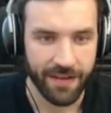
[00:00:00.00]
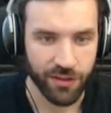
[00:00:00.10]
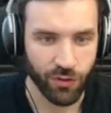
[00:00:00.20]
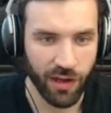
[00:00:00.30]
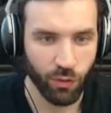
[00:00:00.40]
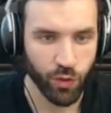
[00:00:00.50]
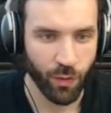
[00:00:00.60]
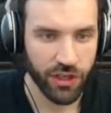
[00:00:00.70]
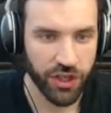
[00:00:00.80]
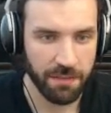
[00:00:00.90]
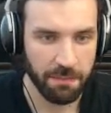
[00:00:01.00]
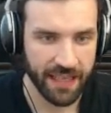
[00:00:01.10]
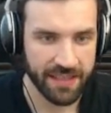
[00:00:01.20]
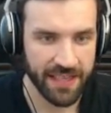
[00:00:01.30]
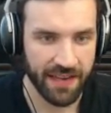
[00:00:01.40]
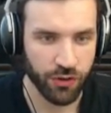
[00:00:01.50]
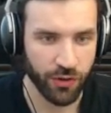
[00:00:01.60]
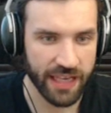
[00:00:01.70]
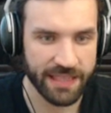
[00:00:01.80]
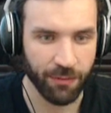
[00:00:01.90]
So I lose 1 ship, but I save the
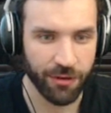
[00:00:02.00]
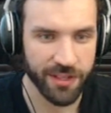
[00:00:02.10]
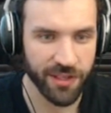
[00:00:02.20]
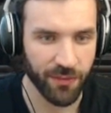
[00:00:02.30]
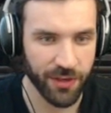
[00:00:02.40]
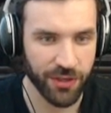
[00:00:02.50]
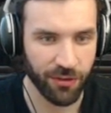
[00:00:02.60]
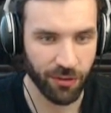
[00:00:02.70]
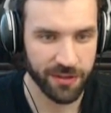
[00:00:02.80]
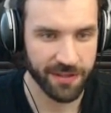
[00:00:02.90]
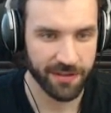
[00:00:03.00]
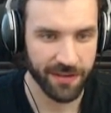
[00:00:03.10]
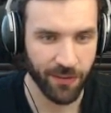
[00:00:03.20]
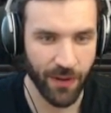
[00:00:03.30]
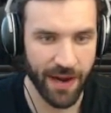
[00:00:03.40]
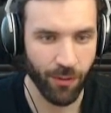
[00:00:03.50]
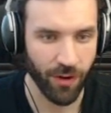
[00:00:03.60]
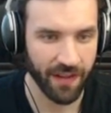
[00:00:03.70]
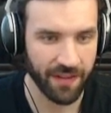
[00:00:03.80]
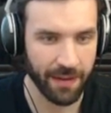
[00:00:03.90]
transports, which cost way
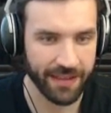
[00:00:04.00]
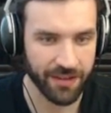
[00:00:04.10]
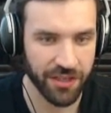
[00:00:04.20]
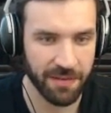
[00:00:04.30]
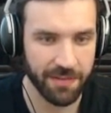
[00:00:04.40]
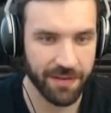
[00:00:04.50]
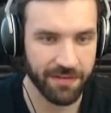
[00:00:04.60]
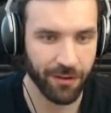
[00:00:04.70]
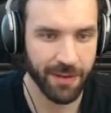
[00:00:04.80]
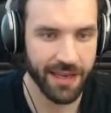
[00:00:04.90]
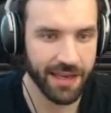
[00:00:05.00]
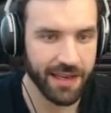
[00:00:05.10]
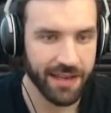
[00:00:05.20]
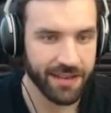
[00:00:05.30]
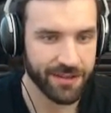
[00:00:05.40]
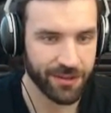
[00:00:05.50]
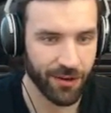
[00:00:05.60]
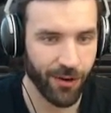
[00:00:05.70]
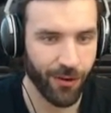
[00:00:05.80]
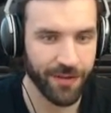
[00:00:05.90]
more than the battleship for me.
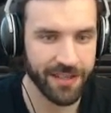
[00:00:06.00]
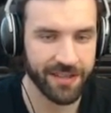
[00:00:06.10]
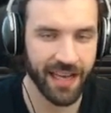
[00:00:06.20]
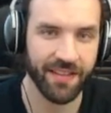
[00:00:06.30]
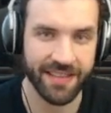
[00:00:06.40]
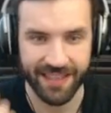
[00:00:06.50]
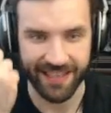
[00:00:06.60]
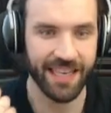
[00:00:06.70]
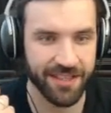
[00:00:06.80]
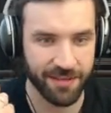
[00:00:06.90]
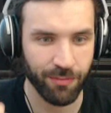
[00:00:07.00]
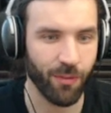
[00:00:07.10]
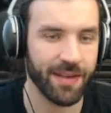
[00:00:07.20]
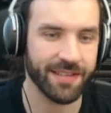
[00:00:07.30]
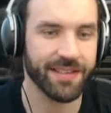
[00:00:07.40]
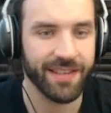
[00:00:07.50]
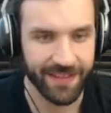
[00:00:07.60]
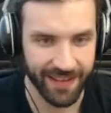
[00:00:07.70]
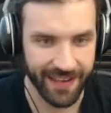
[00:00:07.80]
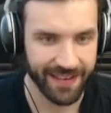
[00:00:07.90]
So this is like this yes moment.
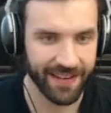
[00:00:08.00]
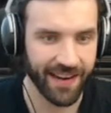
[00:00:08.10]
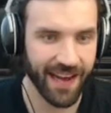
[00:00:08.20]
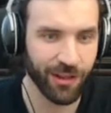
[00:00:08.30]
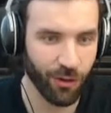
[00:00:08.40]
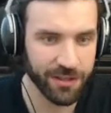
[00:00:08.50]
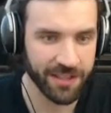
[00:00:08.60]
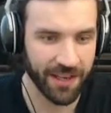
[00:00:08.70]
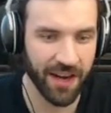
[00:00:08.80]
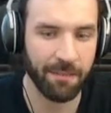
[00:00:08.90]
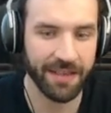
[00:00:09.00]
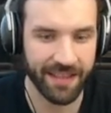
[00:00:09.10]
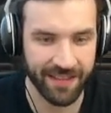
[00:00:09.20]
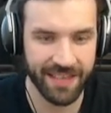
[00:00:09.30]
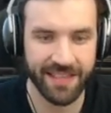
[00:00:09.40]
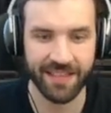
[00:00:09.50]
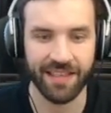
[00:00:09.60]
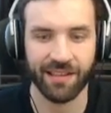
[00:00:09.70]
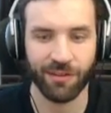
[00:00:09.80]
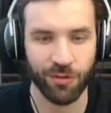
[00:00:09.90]
Like, I lost here, but at least I
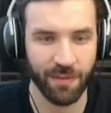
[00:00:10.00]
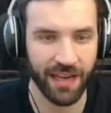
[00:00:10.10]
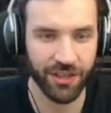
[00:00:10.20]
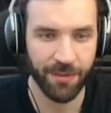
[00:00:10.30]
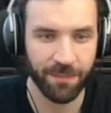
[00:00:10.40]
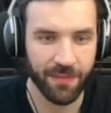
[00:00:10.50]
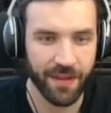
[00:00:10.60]
didn't lose much.